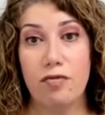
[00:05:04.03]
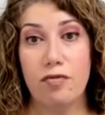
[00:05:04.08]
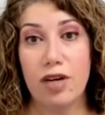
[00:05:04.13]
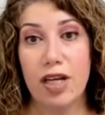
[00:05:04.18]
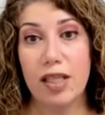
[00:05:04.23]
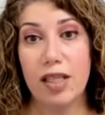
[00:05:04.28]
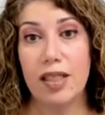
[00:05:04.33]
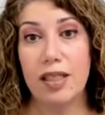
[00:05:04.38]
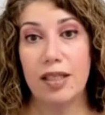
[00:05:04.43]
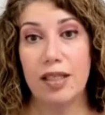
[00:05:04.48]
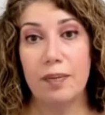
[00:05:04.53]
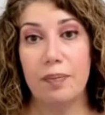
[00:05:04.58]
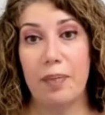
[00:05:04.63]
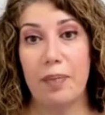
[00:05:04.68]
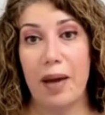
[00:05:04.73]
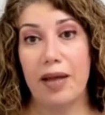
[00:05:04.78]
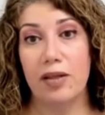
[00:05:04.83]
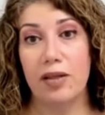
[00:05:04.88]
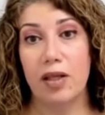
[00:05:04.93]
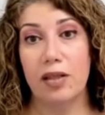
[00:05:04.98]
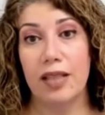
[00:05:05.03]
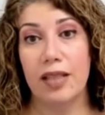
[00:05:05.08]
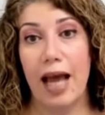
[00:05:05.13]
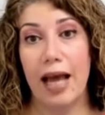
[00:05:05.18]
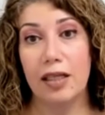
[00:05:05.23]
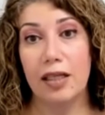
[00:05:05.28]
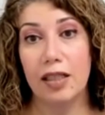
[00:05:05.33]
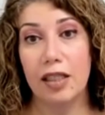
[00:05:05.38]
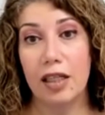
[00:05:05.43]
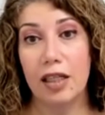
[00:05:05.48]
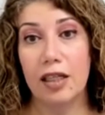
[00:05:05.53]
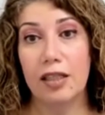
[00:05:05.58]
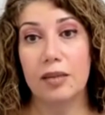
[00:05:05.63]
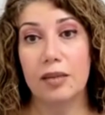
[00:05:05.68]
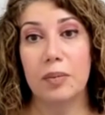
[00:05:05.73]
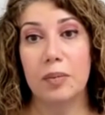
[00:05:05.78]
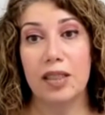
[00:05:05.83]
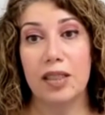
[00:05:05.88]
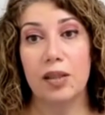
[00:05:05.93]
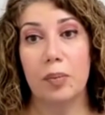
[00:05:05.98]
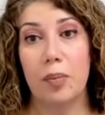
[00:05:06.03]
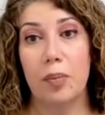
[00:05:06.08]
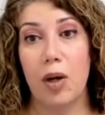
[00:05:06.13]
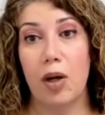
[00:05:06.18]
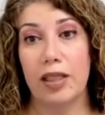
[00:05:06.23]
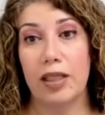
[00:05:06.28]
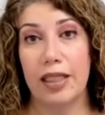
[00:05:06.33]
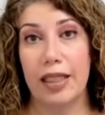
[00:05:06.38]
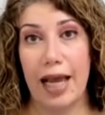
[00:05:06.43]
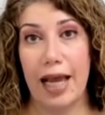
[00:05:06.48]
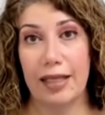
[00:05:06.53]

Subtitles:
really depend on that good metabolic